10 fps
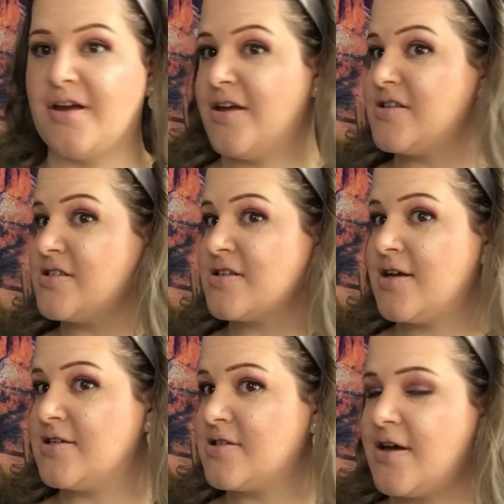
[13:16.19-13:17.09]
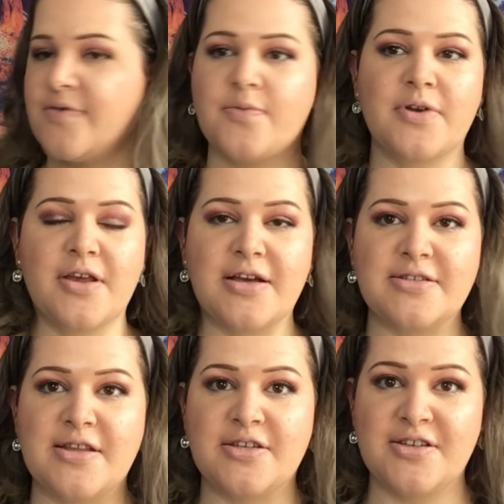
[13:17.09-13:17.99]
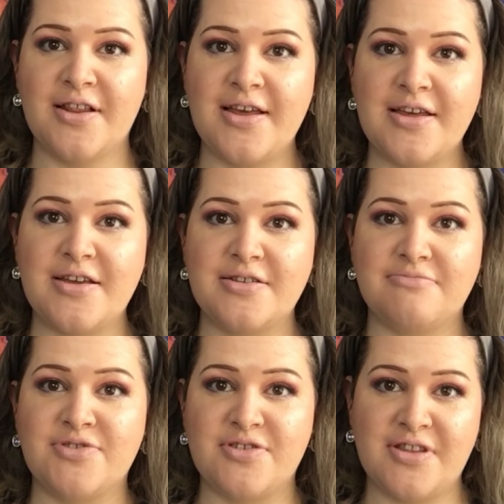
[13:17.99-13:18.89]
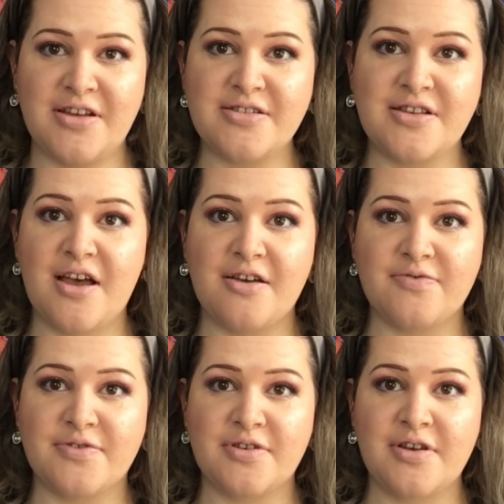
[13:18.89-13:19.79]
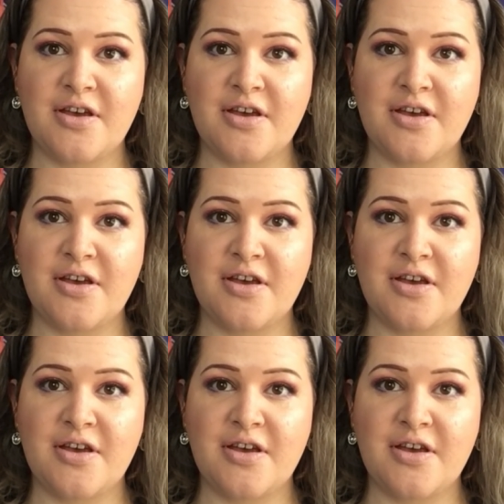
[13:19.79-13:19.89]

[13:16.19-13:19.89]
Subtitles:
I guess it's kind of soft. What do you guys think? Do you like it? Do you think it's soft?